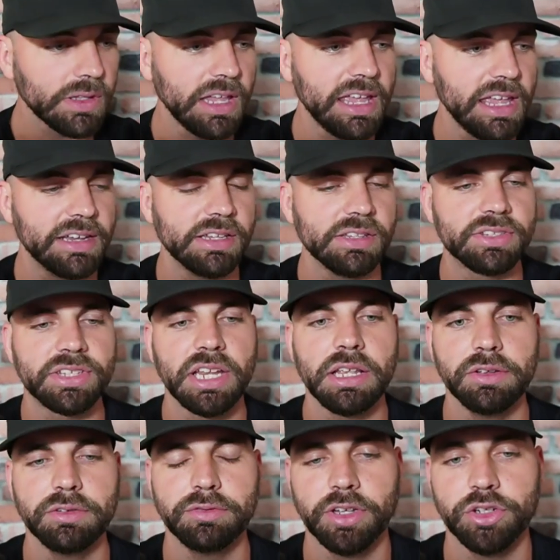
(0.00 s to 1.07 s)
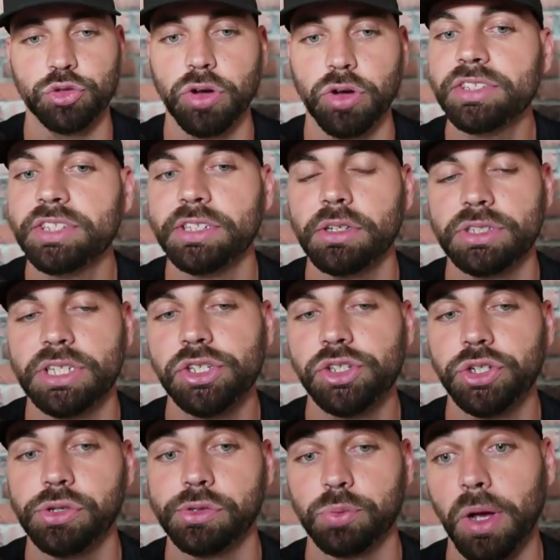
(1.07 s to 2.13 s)
And instead of addressing those
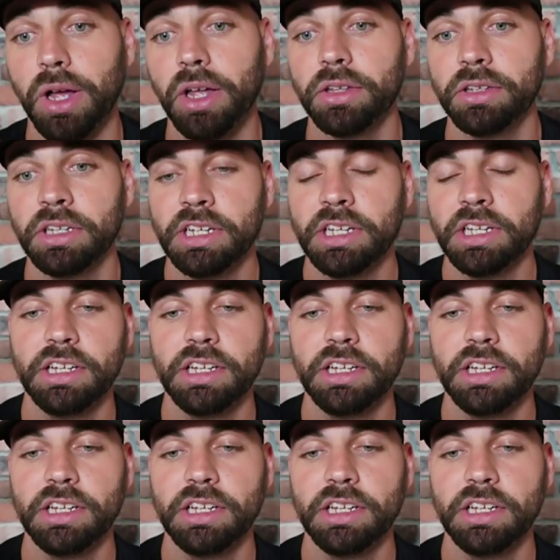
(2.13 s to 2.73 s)
issues while